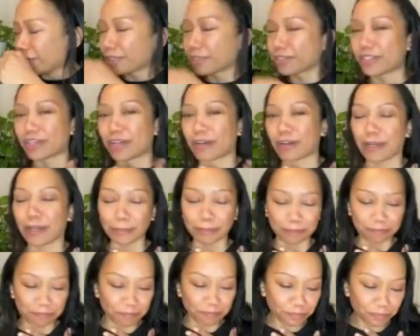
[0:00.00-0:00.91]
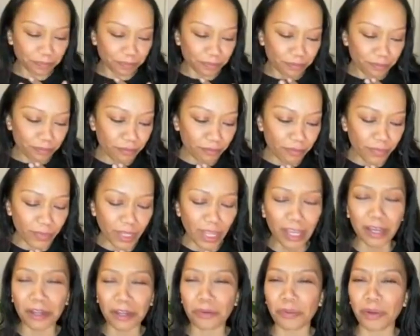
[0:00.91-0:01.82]
Sorry.
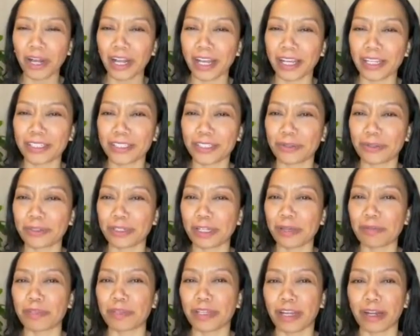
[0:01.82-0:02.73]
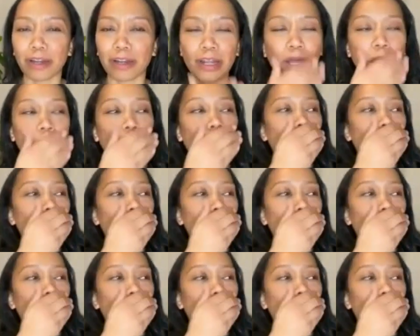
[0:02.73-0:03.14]
I don't know why I got choked up there.